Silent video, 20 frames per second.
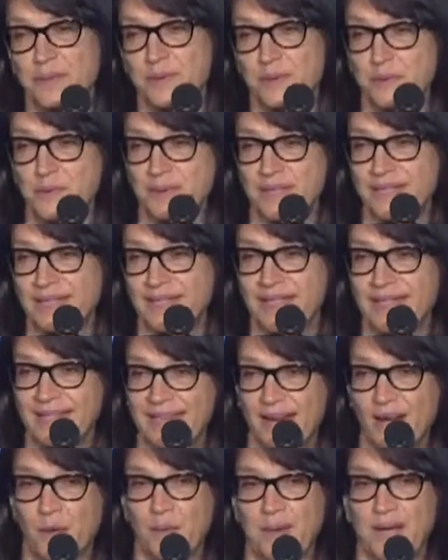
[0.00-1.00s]
who really
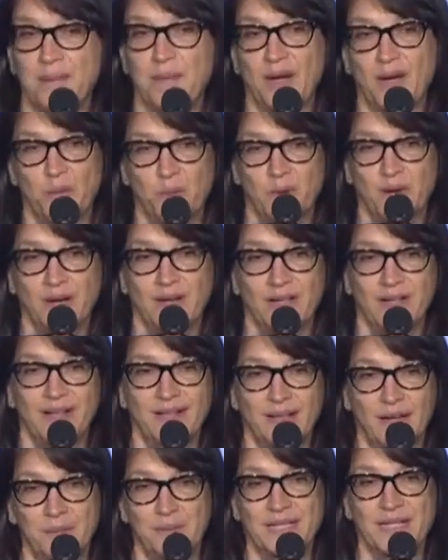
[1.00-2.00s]
care about my work
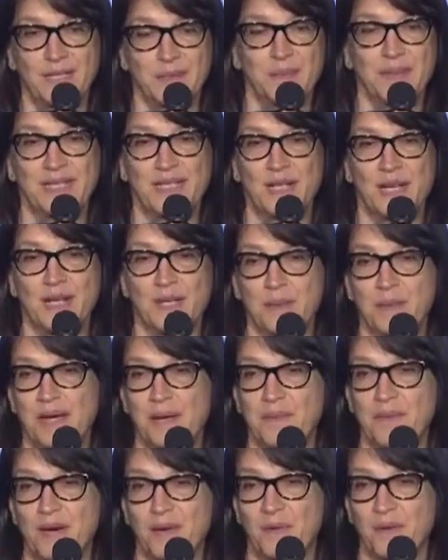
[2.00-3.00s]
come to hear me talk about
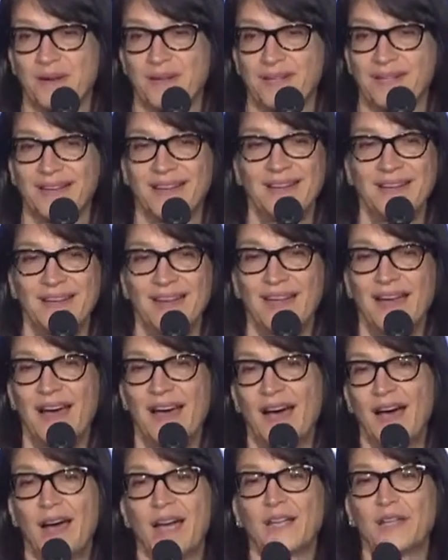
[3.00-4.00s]
my work.
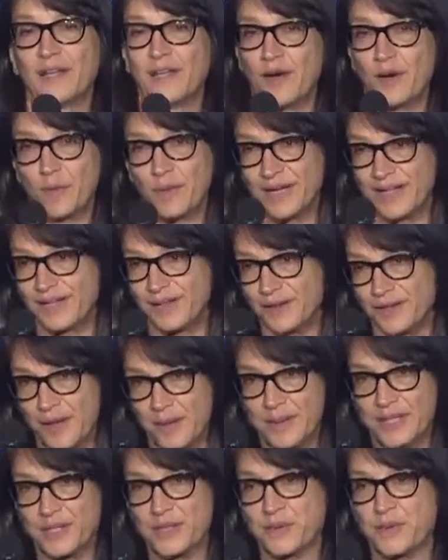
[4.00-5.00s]
Uh, you know, when you come
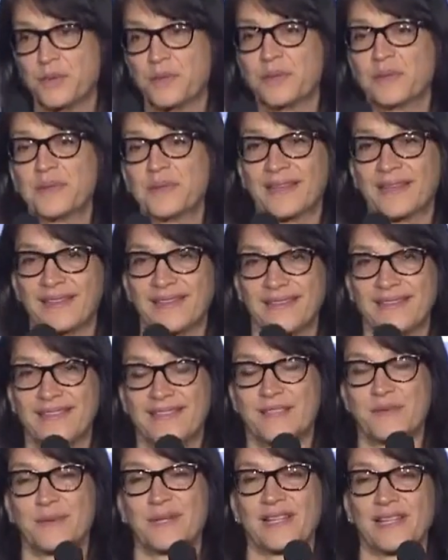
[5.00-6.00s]
into a room this,
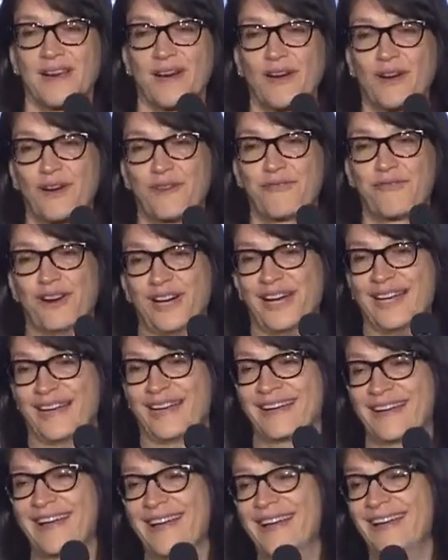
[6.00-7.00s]
it's really
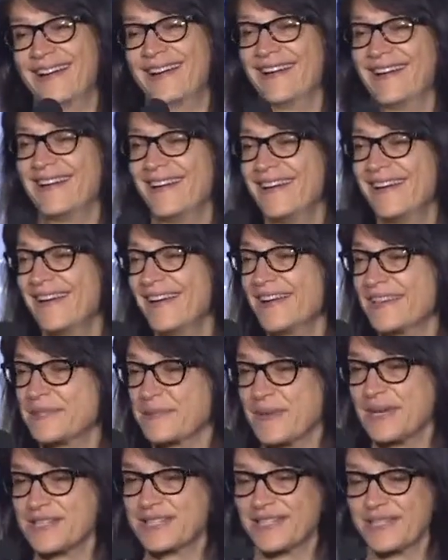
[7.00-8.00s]
horrifying,
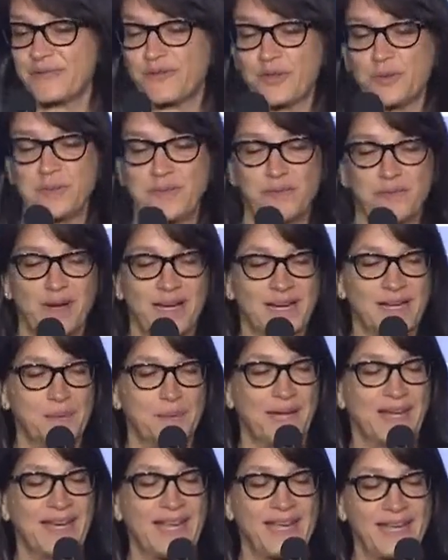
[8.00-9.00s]
especially if you've been writing
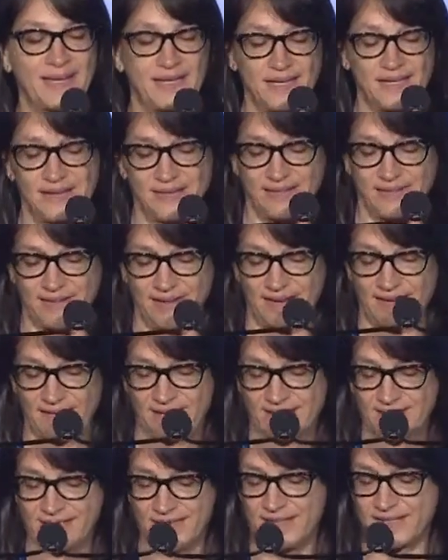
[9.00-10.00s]
about Haiti in the
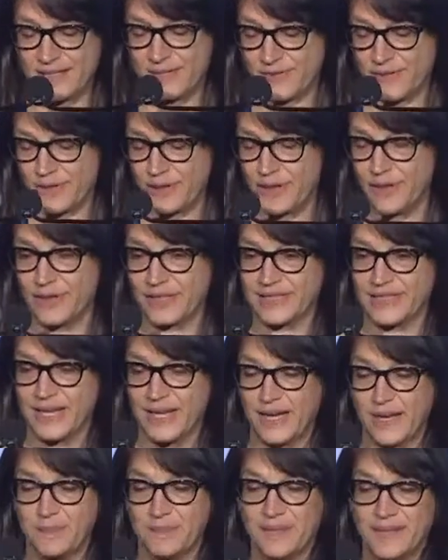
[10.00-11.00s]
United States for a long
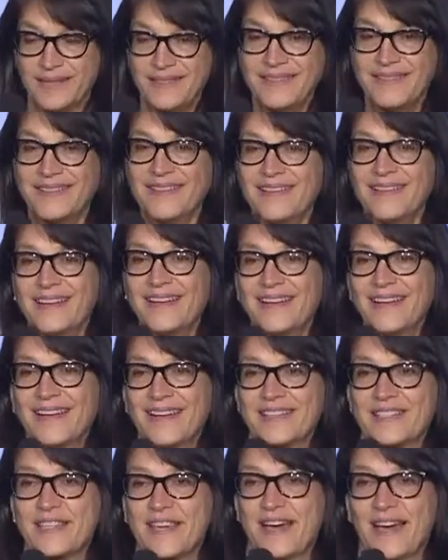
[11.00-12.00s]
time.
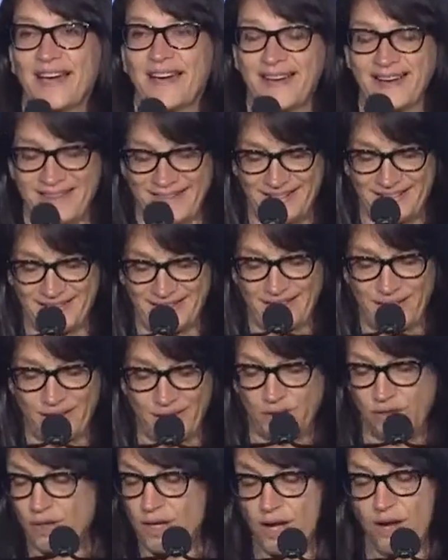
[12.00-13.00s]
It's, uh,
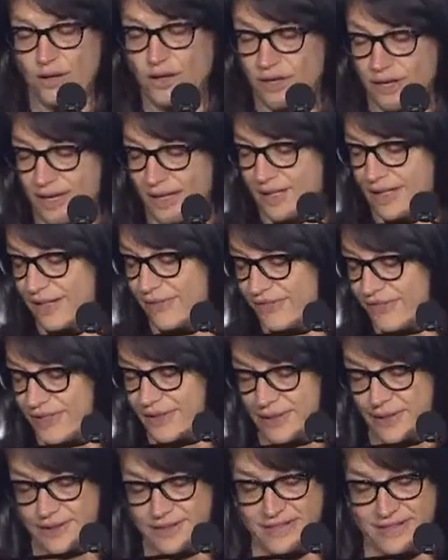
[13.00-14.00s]
you know you're not going to fill
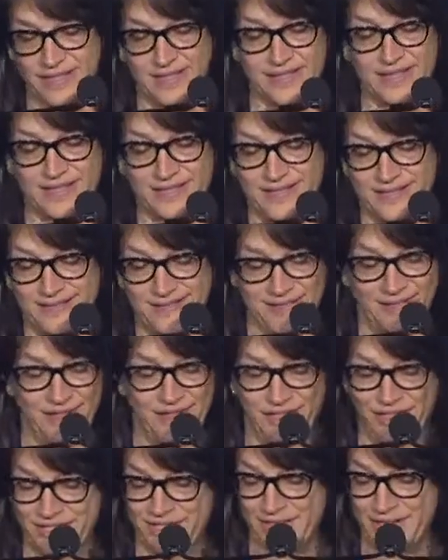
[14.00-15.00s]
those seats. You
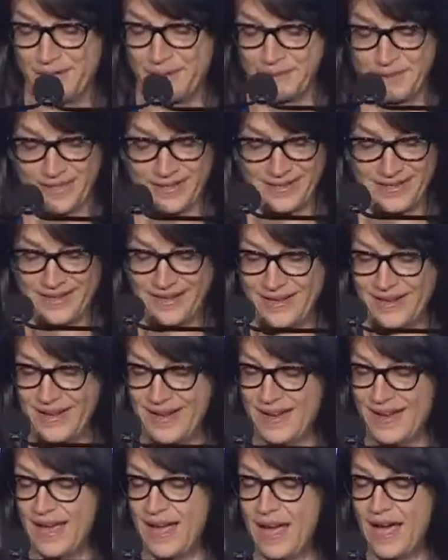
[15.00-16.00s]
just know it.
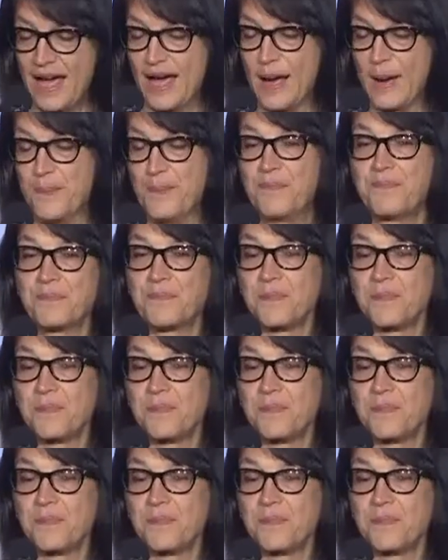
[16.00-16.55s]
Um,